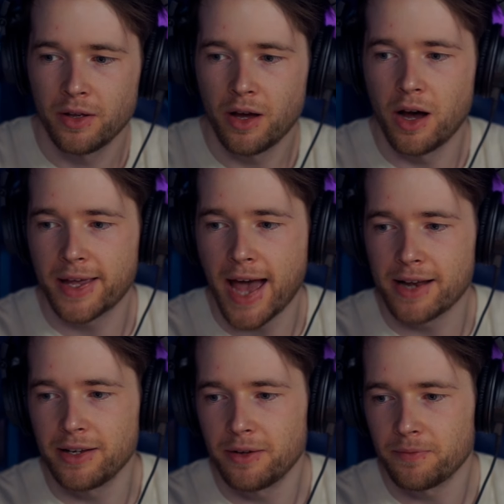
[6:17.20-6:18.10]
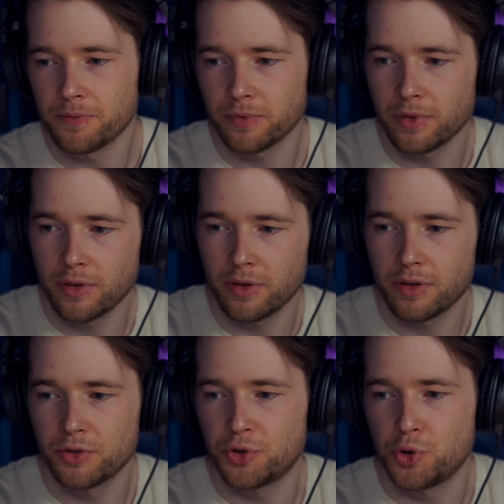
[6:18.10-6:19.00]
Uh, Cacnea,
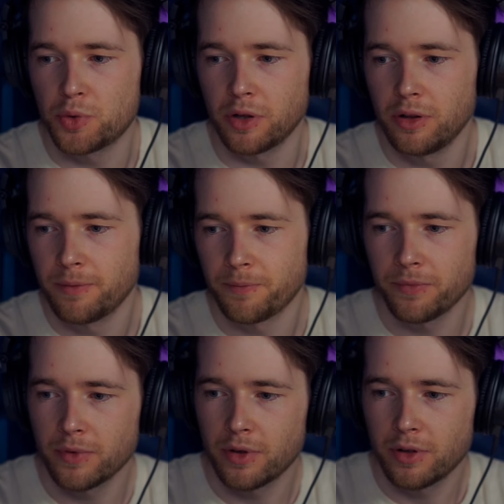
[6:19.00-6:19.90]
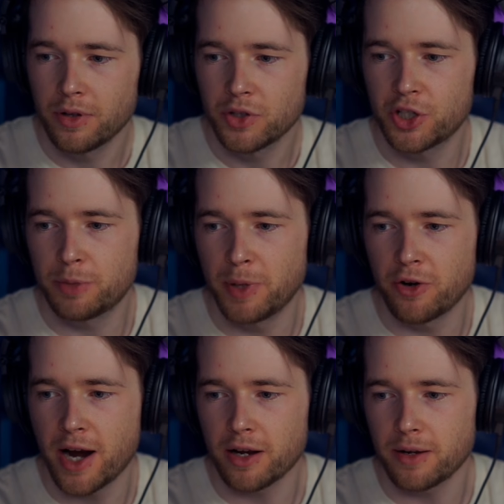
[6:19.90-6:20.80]
Chewtle,
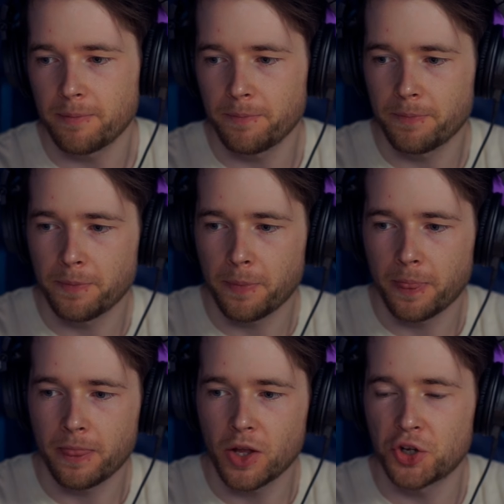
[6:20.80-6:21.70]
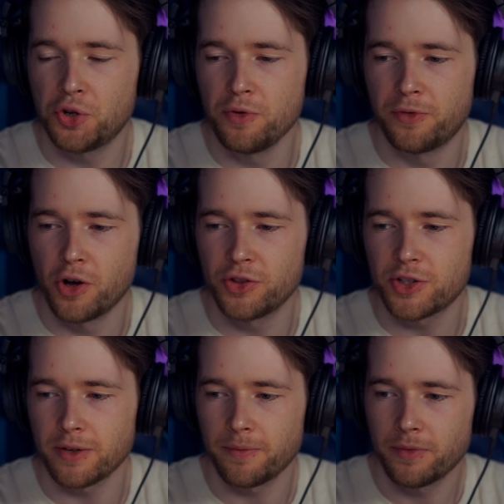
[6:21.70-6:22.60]
Spinarak, Cufant.
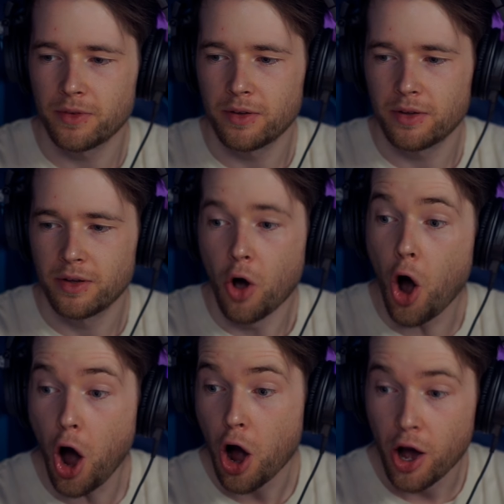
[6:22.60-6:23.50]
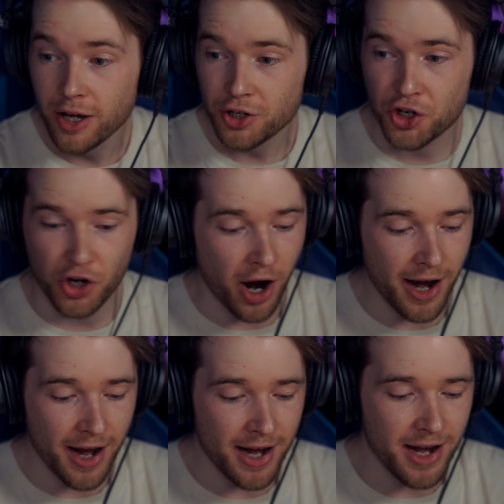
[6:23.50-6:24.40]
Oh!
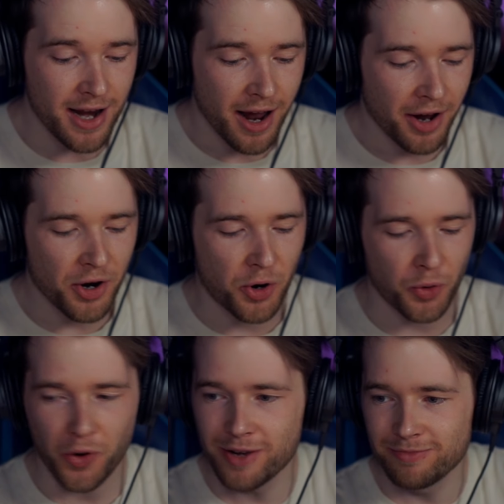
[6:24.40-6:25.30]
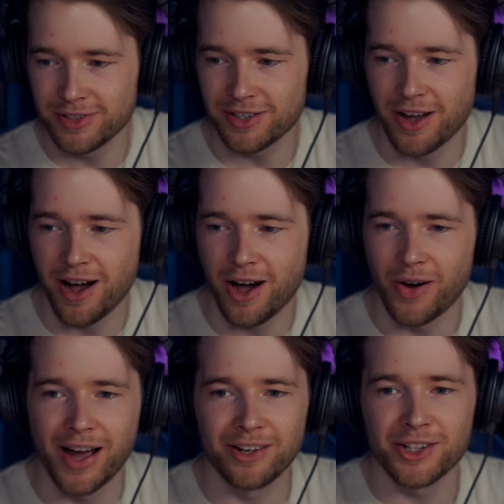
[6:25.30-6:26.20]
Shiny
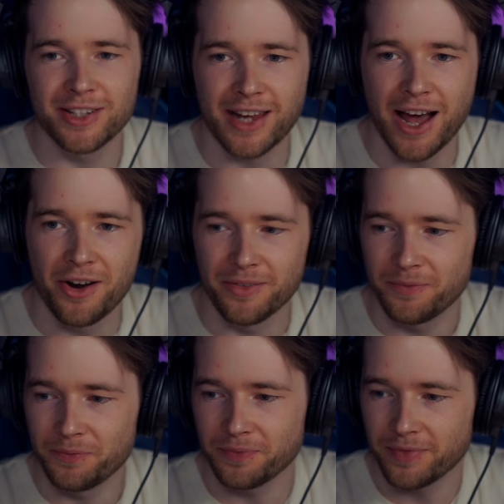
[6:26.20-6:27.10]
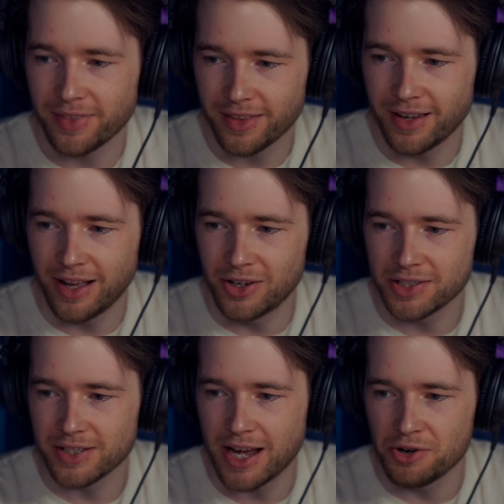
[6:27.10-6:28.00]
Grimmsnarl. I lost count. I
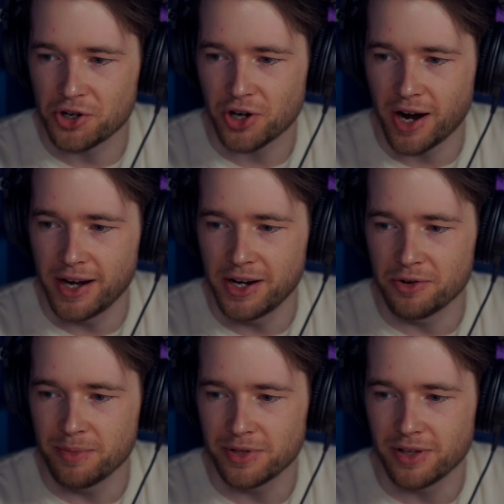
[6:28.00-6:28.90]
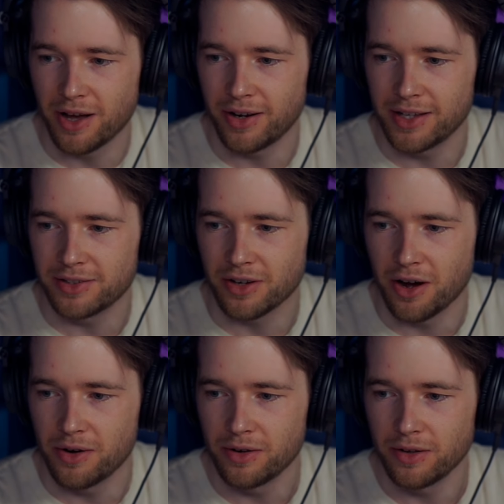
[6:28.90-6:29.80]
lost count. Shiny Grimmsnarl. Let's
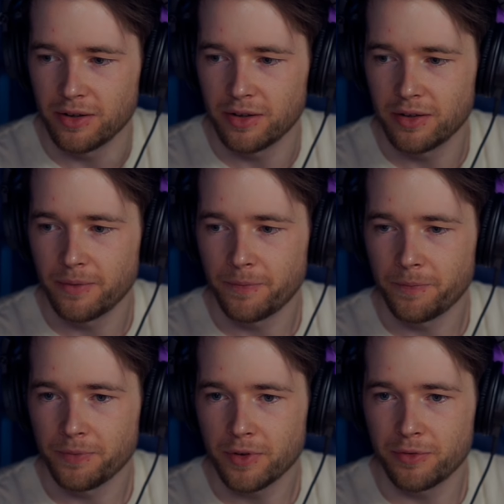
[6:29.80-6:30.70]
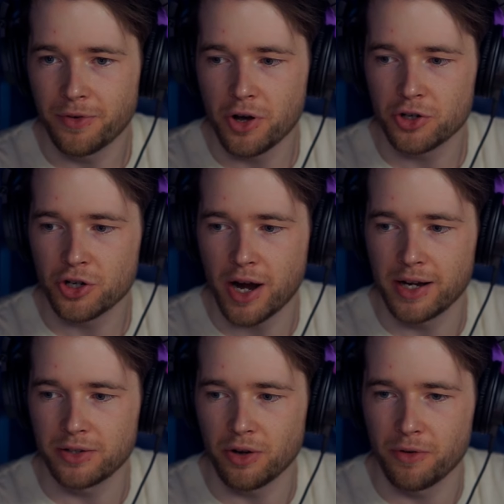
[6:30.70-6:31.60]
go. First
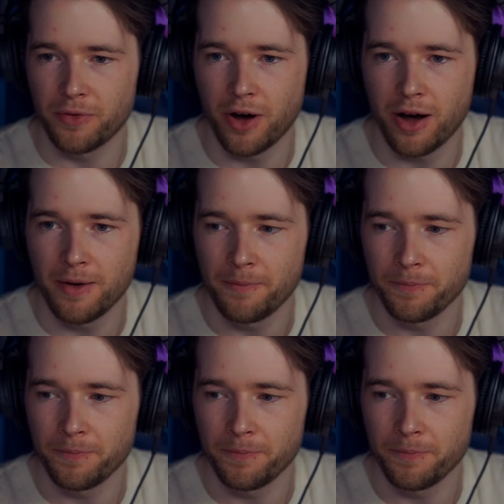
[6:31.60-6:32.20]
shiny so far.